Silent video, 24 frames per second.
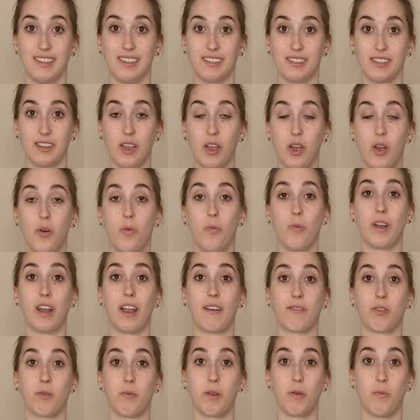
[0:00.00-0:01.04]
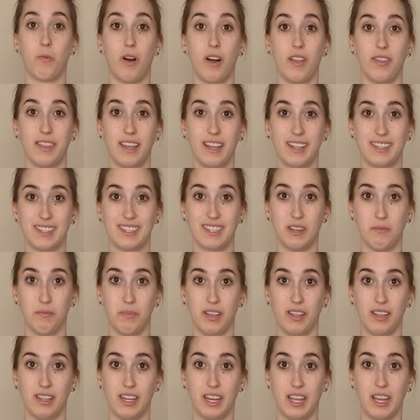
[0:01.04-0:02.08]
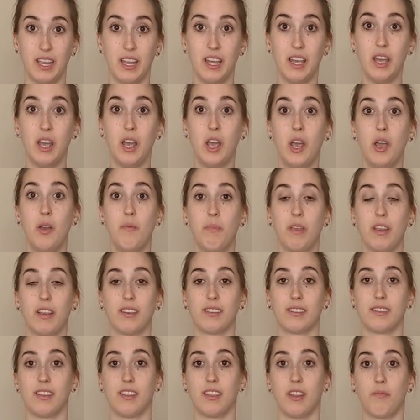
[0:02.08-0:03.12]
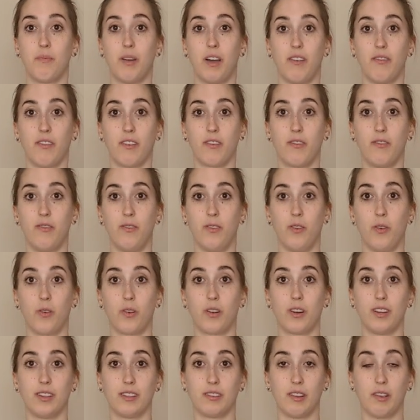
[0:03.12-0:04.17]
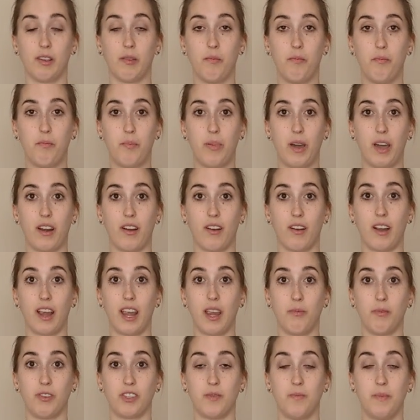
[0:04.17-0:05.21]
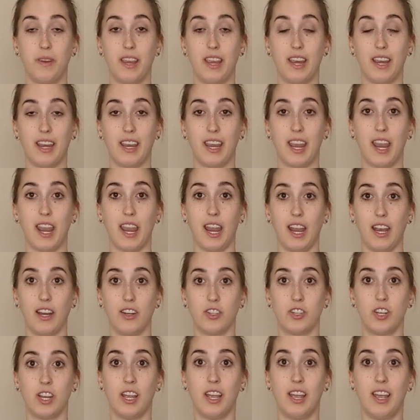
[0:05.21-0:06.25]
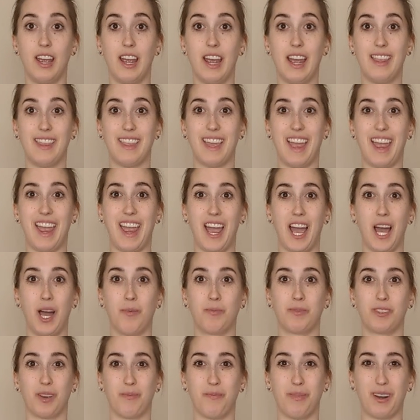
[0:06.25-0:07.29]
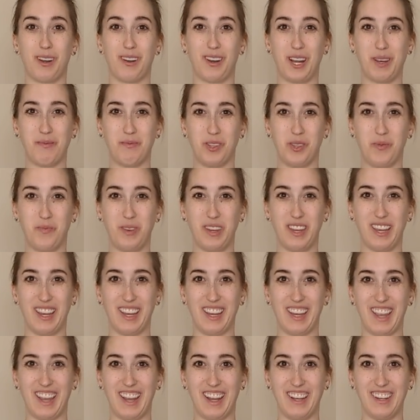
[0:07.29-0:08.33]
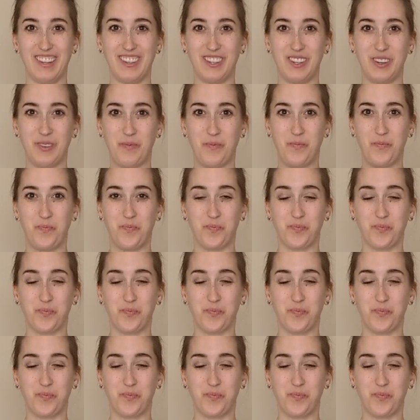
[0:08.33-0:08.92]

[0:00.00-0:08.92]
is whenever we want that stability, because then the pelvic floor is better able to be engaged and the abs are better able to be engaged.